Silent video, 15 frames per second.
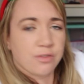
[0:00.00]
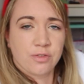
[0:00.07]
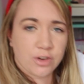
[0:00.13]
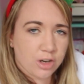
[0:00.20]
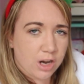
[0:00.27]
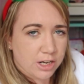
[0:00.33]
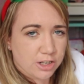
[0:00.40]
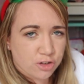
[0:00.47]
If
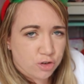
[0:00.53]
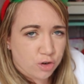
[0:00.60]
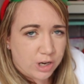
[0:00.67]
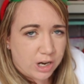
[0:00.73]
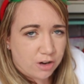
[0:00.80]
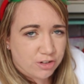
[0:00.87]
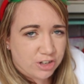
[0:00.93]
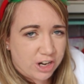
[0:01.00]
you'd like to join
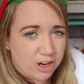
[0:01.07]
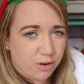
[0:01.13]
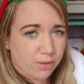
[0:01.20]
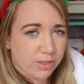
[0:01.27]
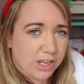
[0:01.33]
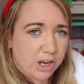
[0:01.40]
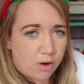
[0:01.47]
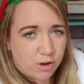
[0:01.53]
our
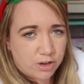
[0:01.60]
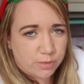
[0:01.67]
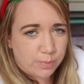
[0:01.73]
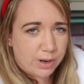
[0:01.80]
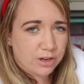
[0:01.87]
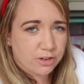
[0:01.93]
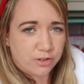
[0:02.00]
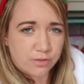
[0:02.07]
channel, The Orange
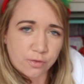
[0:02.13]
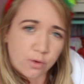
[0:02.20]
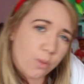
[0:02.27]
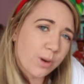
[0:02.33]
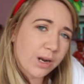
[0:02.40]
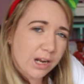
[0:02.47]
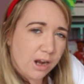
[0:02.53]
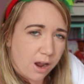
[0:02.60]
Brunch,
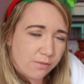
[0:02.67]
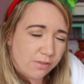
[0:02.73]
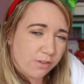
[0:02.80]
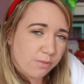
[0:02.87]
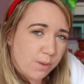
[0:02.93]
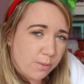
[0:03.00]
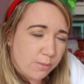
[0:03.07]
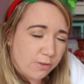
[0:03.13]
formerly
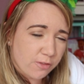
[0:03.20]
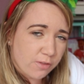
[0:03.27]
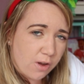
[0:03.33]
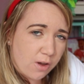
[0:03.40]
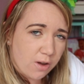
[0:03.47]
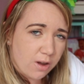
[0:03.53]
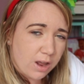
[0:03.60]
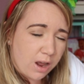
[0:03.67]
IVF Mama
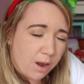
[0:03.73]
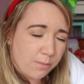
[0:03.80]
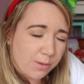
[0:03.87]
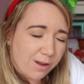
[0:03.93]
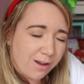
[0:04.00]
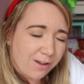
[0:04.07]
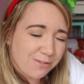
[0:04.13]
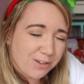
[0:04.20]
Vlog,
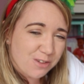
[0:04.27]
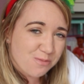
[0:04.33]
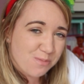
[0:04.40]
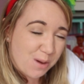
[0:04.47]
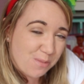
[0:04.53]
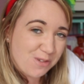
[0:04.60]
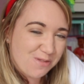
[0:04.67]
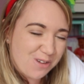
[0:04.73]
IVF
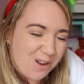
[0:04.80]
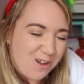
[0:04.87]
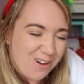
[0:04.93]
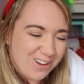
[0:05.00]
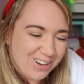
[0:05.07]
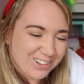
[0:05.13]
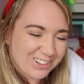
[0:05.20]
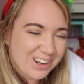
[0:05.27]
Mama
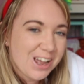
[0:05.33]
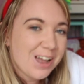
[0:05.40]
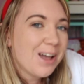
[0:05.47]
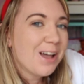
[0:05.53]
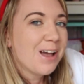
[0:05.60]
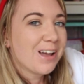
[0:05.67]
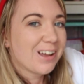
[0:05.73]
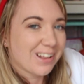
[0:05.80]

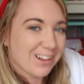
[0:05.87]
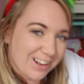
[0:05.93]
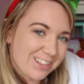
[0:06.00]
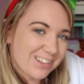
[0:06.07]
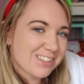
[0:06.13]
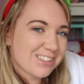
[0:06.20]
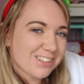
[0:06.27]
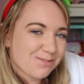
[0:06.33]
Vlog, click
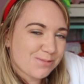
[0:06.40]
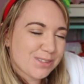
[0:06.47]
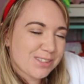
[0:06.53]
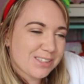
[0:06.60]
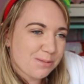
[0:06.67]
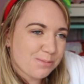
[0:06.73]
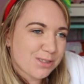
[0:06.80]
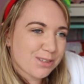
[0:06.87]
the
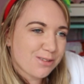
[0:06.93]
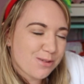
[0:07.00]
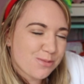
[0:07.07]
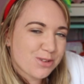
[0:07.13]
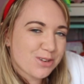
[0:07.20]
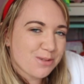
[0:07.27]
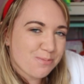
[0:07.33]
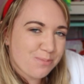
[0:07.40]

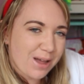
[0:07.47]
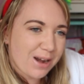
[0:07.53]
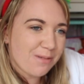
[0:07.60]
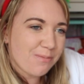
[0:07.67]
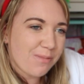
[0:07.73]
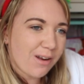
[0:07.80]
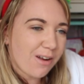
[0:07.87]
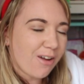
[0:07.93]
subscription
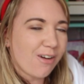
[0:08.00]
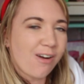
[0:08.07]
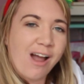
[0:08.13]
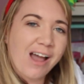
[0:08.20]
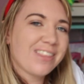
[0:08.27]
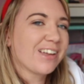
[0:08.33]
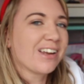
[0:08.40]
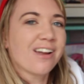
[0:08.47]
button below.
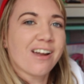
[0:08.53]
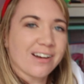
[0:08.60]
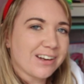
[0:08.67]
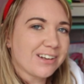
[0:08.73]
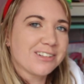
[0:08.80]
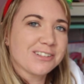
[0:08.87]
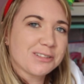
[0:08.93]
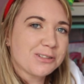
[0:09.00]
I think I
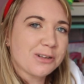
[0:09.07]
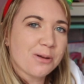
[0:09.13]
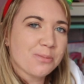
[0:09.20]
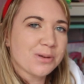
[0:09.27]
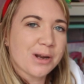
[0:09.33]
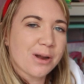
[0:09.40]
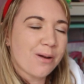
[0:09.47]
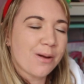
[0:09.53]
need to
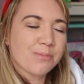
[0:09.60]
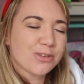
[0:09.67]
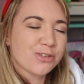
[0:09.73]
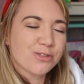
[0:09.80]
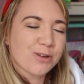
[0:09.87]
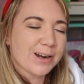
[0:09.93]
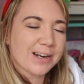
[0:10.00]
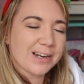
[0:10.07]
stop now, I'm
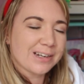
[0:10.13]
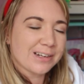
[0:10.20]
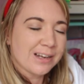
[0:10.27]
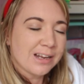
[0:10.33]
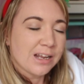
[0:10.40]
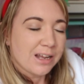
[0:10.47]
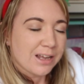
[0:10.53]
struggling.